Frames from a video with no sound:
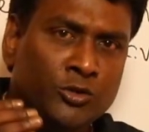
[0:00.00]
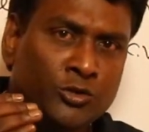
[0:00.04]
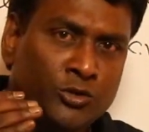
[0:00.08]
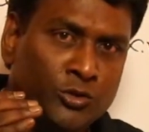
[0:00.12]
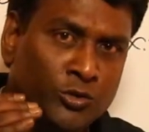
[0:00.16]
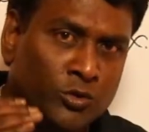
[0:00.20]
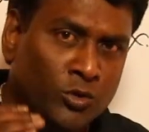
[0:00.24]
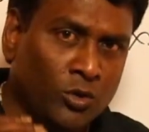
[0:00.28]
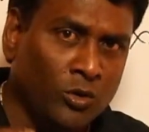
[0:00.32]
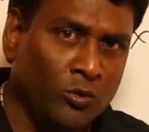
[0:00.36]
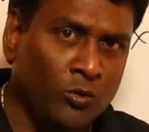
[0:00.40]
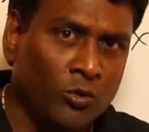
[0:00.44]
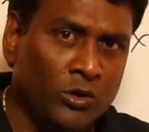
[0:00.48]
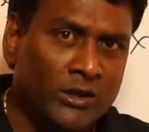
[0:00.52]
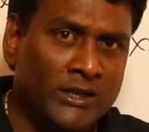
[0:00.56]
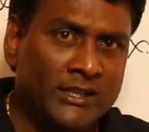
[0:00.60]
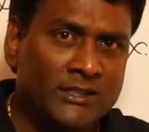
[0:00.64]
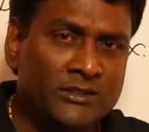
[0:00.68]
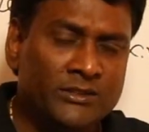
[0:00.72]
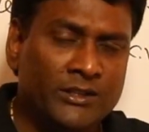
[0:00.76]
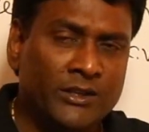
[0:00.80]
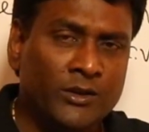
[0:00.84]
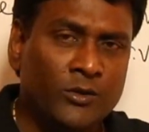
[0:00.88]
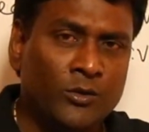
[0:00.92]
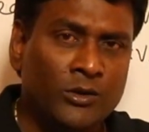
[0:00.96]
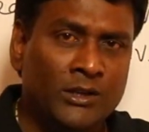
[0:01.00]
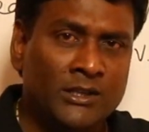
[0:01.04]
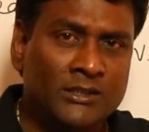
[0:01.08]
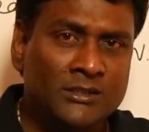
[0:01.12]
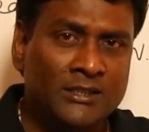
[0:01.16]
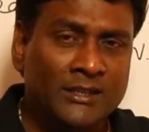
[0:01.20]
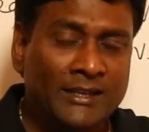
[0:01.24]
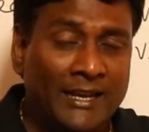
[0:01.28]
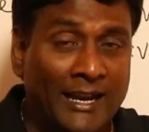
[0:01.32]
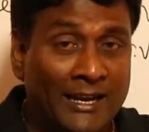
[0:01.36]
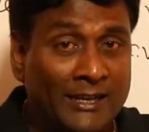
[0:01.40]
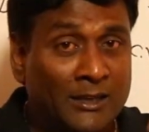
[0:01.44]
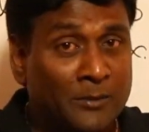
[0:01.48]
Zero voltage
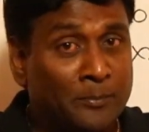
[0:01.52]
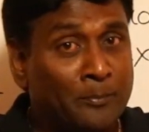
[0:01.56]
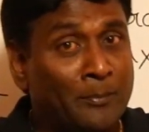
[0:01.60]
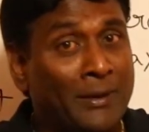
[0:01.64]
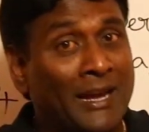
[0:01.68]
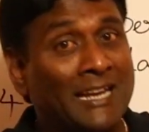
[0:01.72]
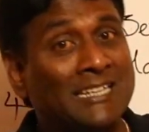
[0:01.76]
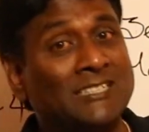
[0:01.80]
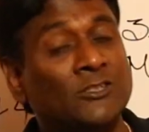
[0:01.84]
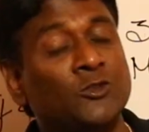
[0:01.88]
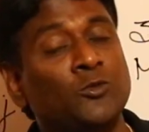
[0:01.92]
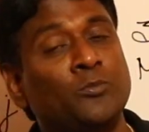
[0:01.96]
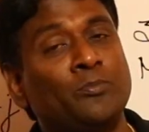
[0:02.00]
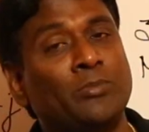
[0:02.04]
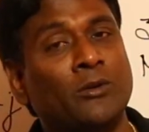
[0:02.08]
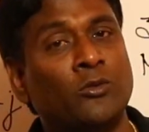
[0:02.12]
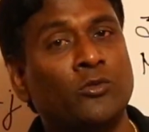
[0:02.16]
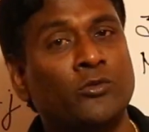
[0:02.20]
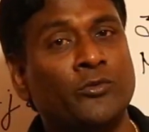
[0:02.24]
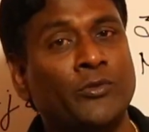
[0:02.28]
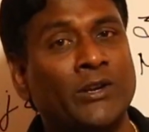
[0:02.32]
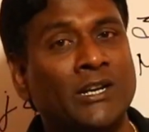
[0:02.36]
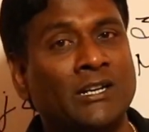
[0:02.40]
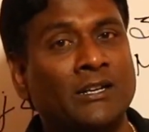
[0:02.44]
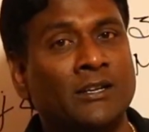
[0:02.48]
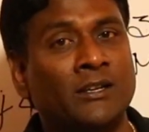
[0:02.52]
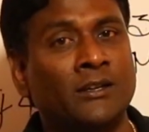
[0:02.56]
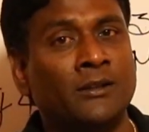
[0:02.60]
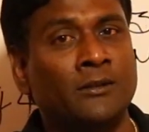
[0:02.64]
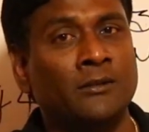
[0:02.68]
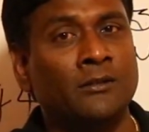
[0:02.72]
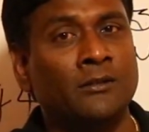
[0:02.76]
regulation at maximum power factor,